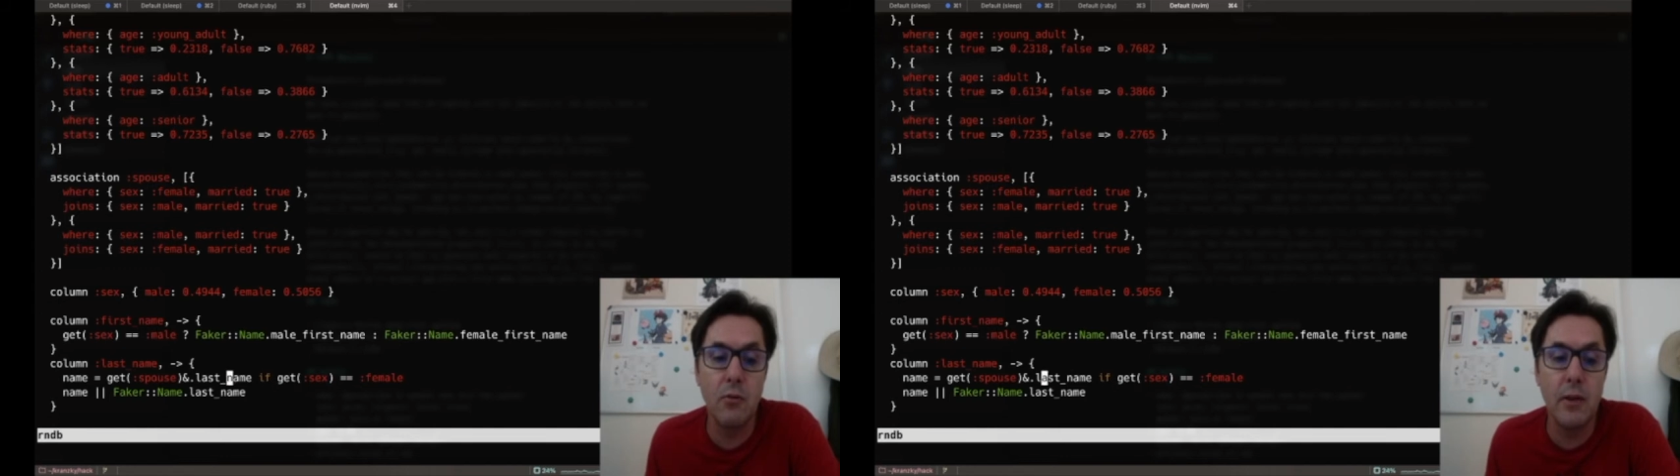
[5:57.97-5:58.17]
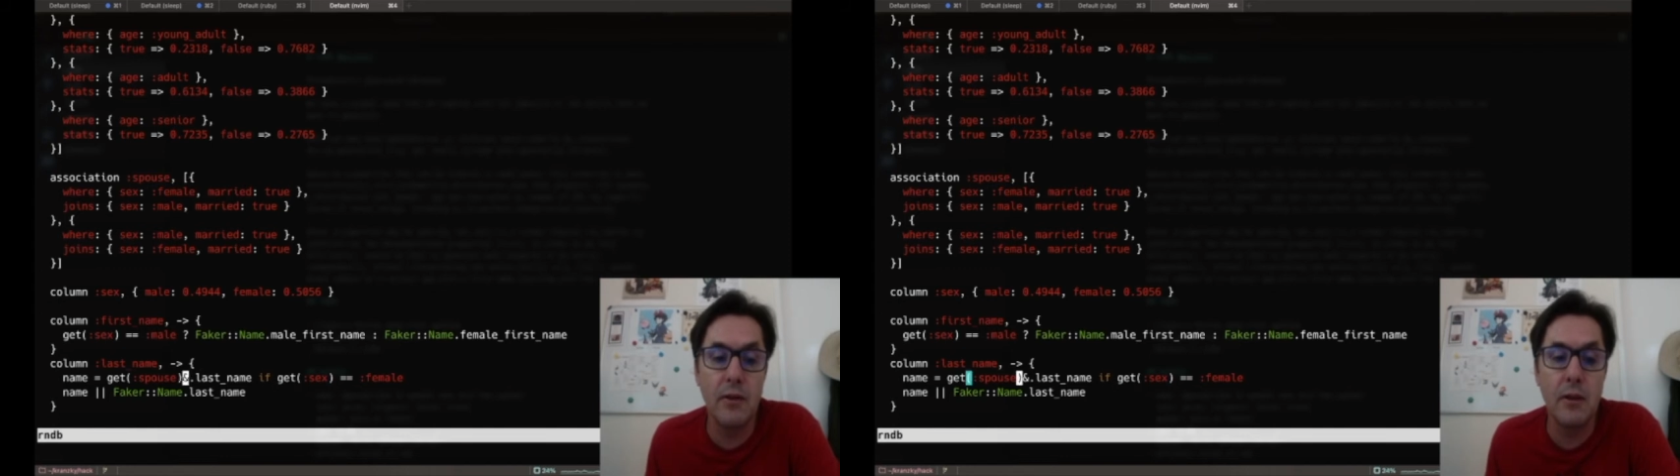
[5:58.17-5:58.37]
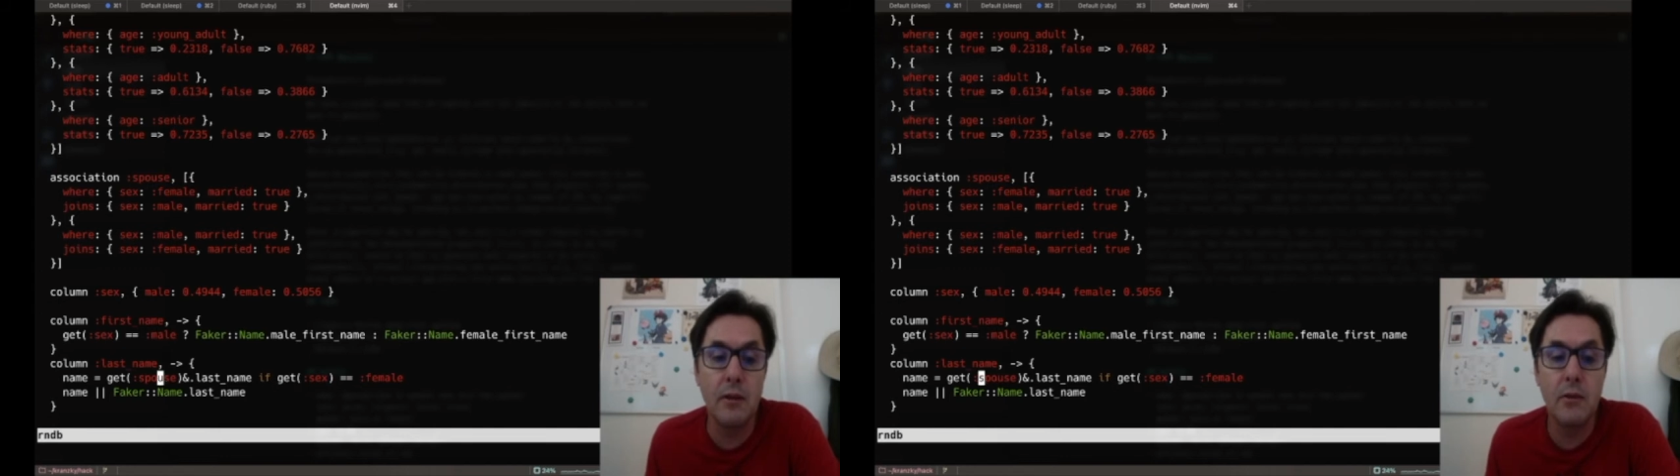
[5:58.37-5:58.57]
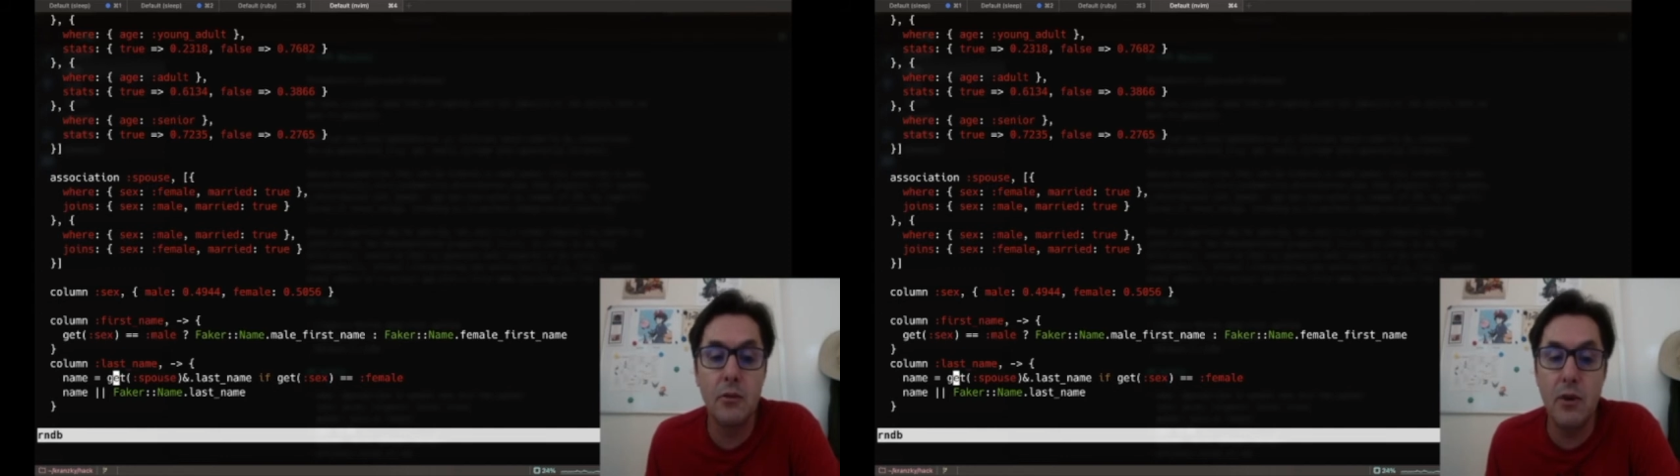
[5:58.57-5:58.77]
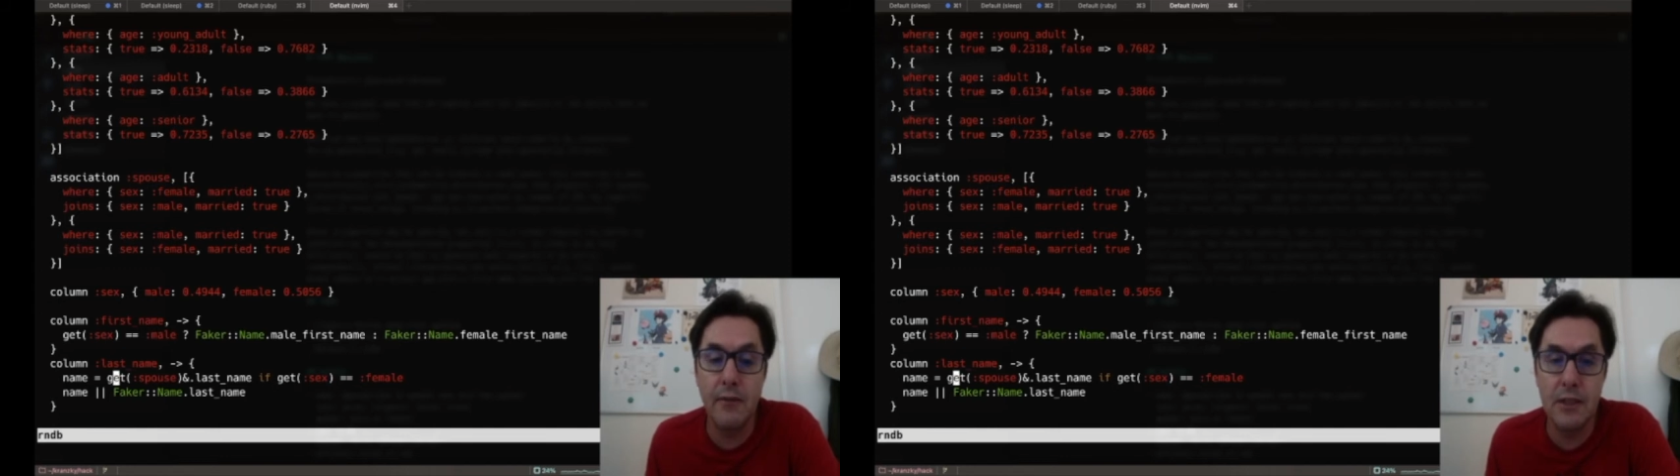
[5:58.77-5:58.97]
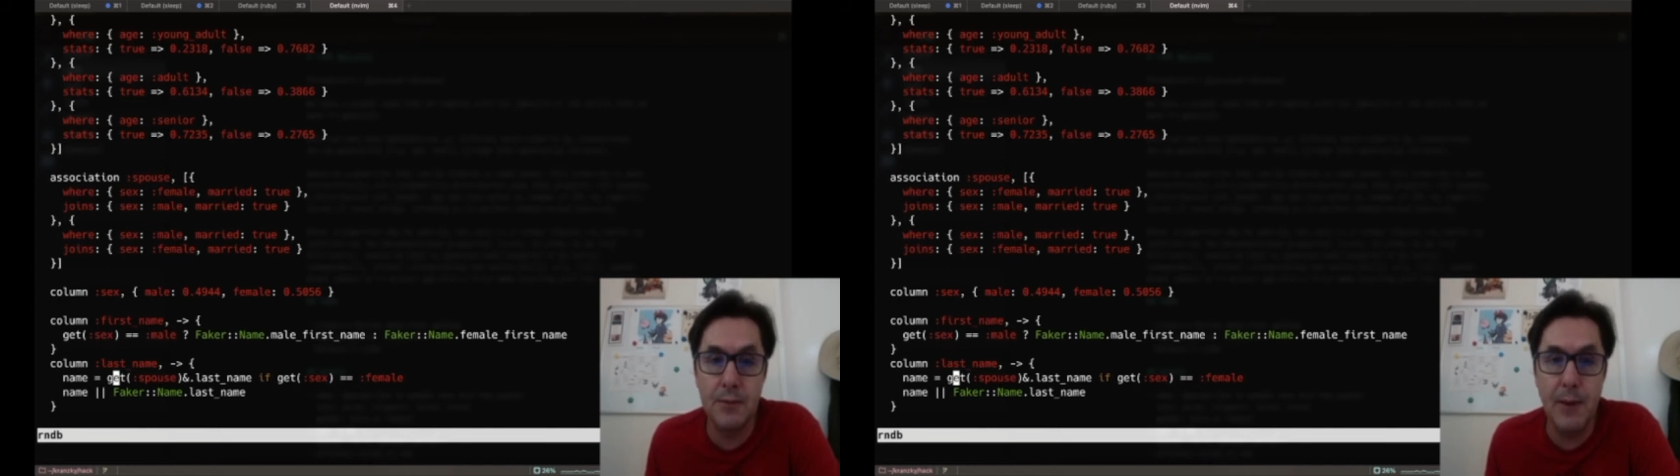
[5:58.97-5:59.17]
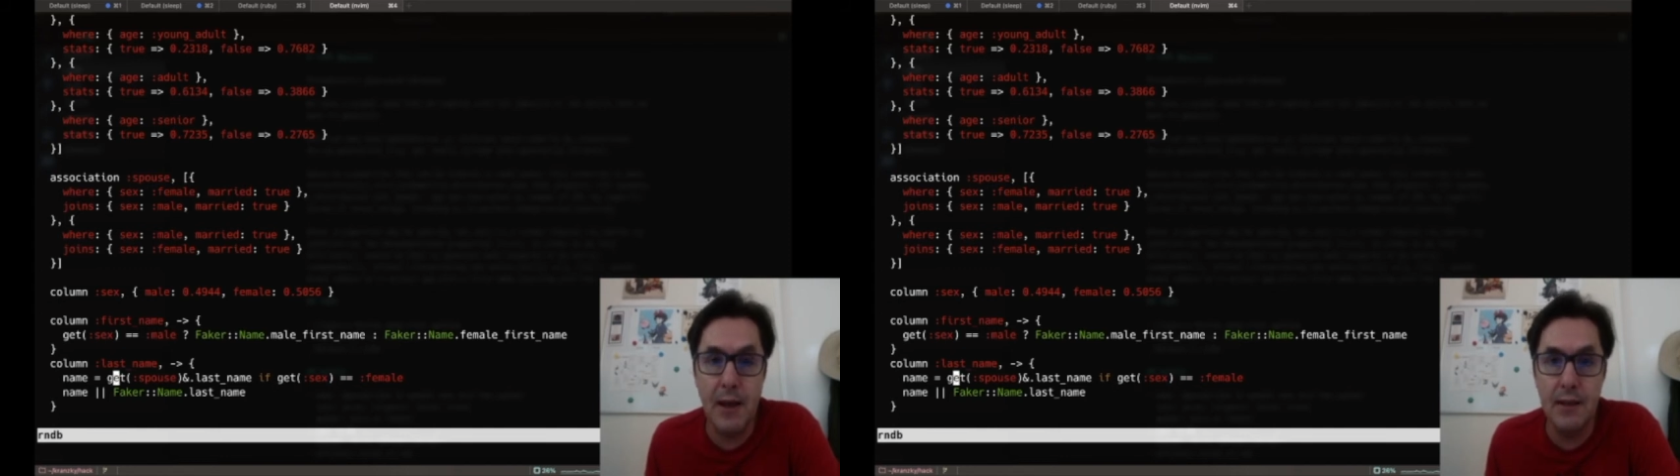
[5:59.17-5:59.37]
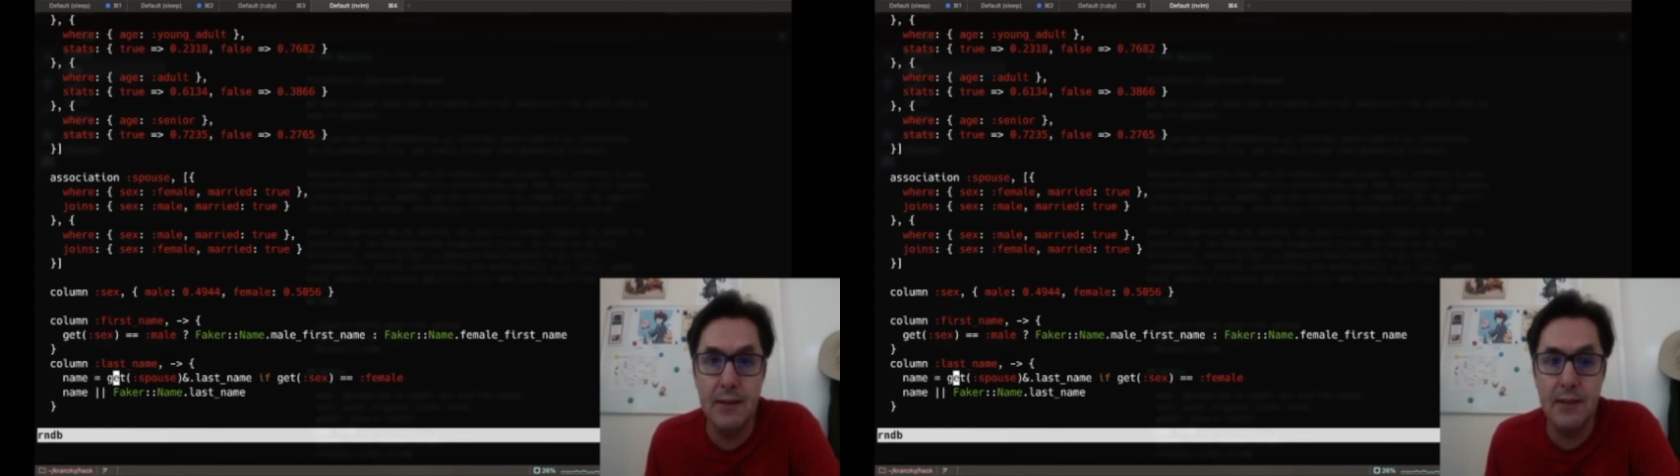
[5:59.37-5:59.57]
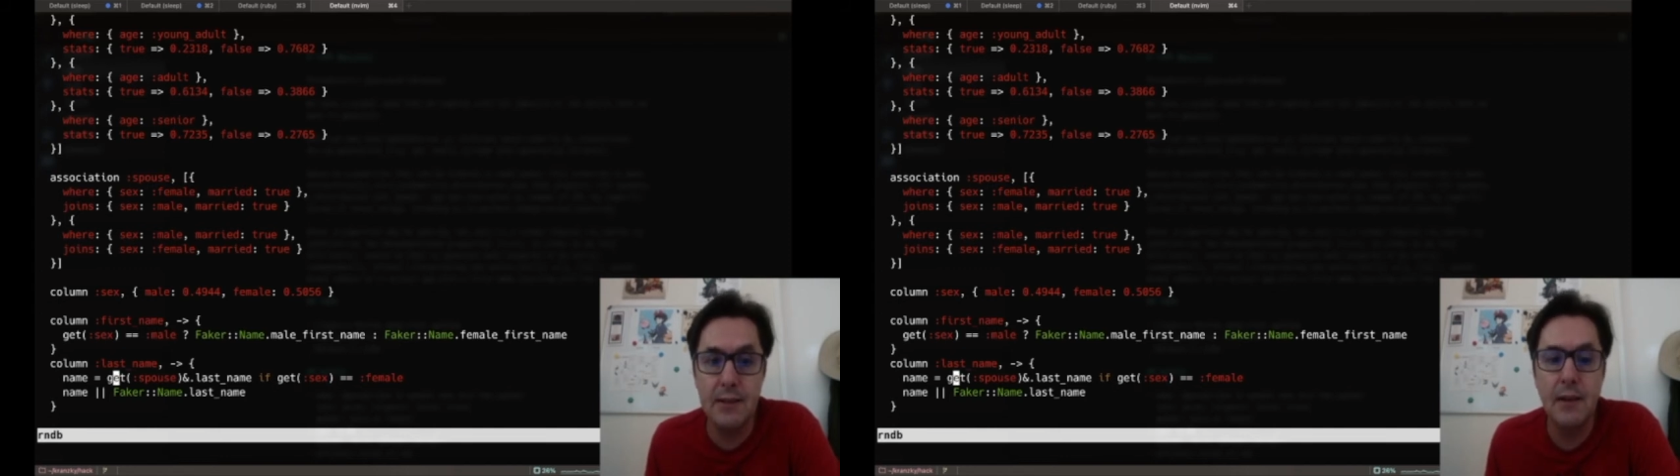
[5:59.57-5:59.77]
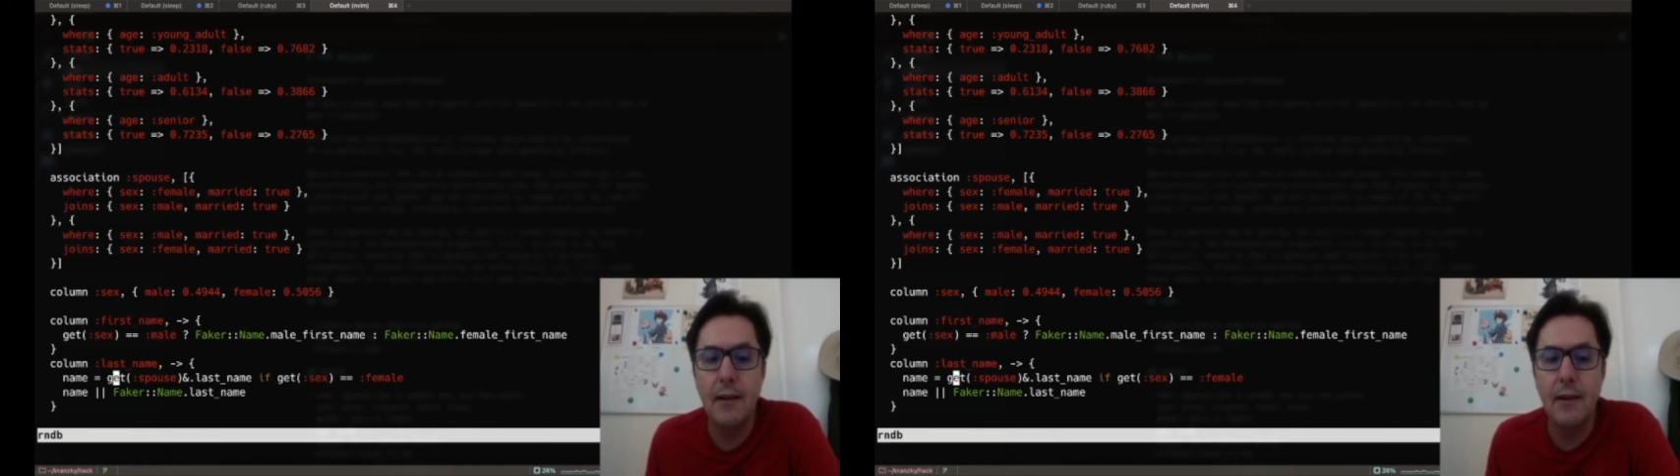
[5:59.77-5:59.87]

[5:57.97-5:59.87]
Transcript: whether you have a spouse.